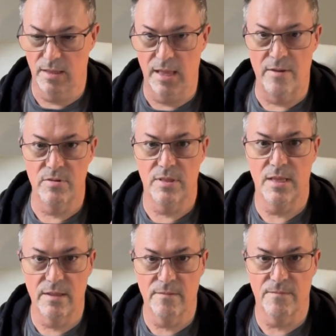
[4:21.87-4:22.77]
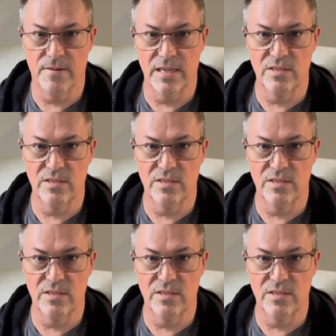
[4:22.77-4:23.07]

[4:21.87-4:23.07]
Everything face